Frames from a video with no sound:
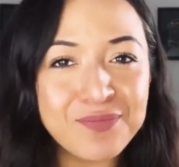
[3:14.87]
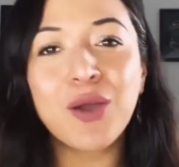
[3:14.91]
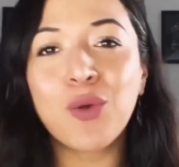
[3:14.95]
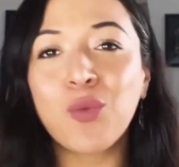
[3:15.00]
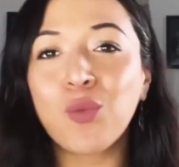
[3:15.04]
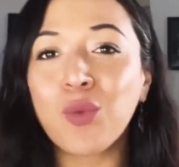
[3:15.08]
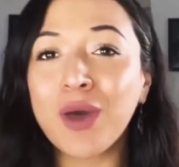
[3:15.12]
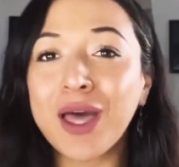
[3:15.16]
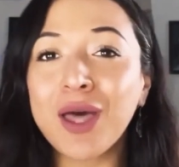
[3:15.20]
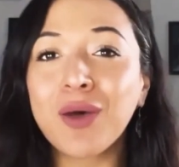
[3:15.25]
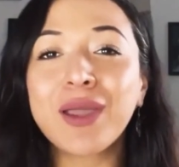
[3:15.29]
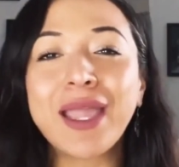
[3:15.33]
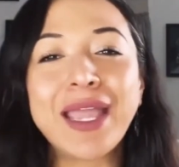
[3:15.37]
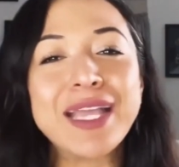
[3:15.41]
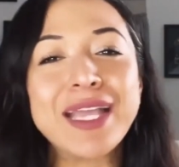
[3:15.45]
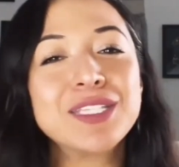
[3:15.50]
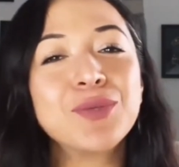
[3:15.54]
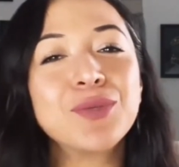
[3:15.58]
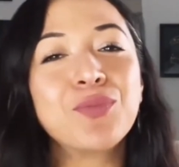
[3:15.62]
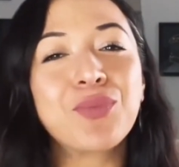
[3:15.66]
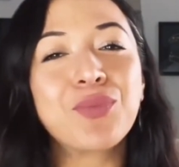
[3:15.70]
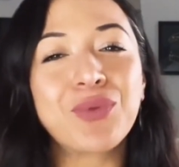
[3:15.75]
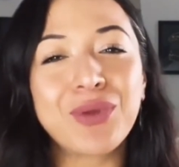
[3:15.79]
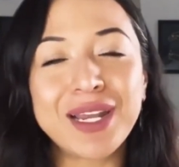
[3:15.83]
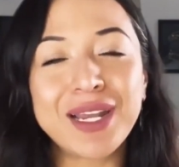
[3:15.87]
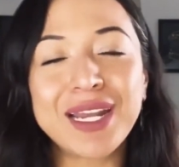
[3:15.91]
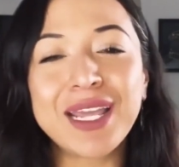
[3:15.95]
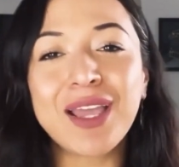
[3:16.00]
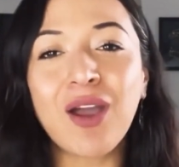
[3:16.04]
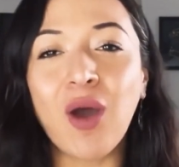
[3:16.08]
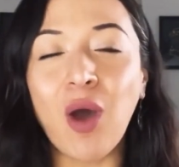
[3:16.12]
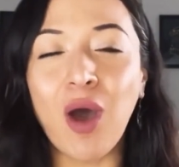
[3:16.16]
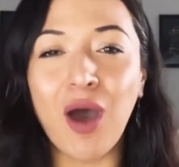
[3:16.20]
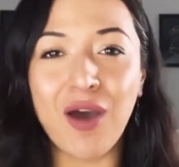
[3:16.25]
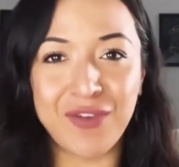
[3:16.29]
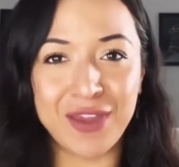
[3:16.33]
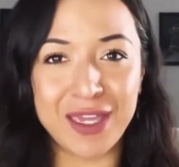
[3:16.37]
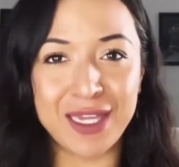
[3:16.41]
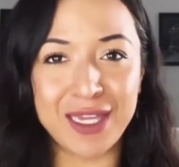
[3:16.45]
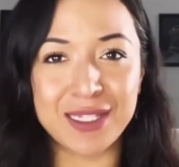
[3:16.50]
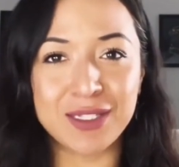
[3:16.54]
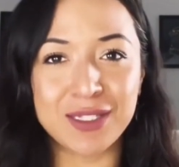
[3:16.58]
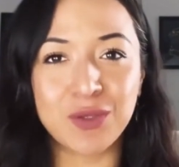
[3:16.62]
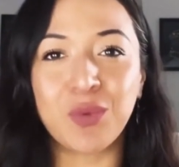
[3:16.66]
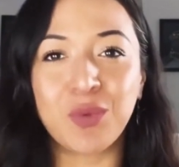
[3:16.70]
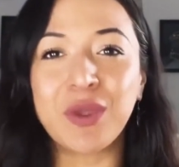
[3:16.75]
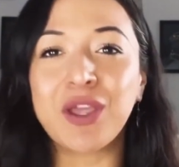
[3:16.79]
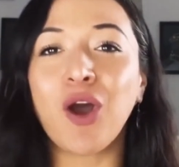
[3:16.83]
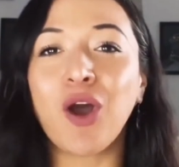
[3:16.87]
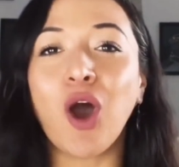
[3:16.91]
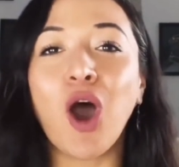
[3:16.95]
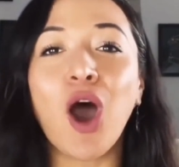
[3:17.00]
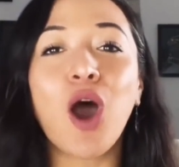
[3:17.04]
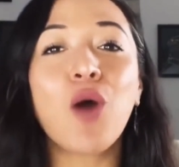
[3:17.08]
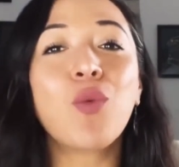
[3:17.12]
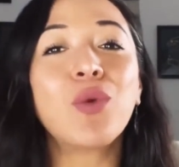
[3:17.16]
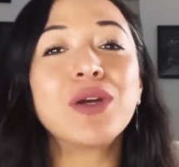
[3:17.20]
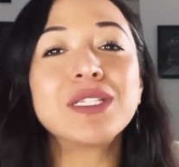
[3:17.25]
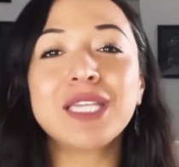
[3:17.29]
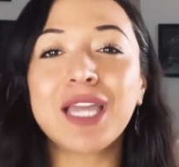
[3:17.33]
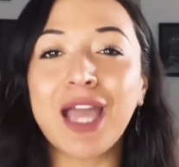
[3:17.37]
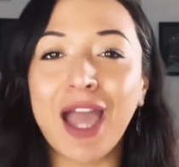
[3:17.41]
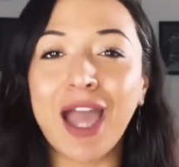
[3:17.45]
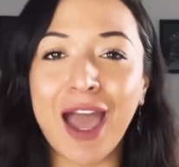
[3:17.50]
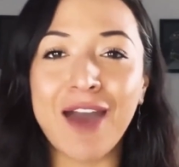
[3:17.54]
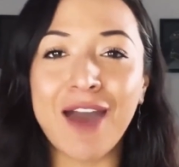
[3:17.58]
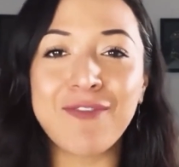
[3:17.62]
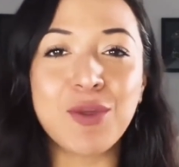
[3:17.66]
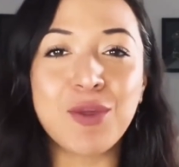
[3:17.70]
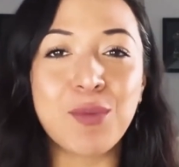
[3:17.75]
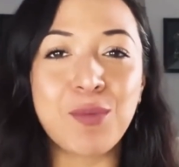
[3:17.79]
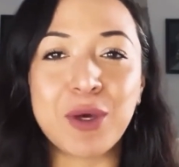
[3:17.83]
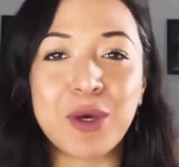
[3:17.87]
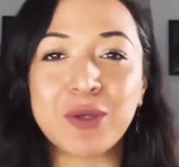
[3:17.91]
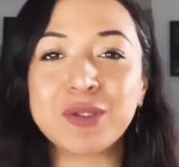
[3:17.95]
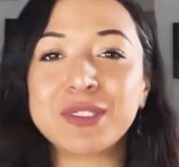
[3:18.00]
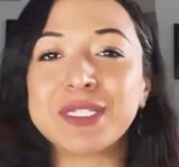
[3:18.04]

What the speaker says: Well, it's pretty obvious. We all want to have the most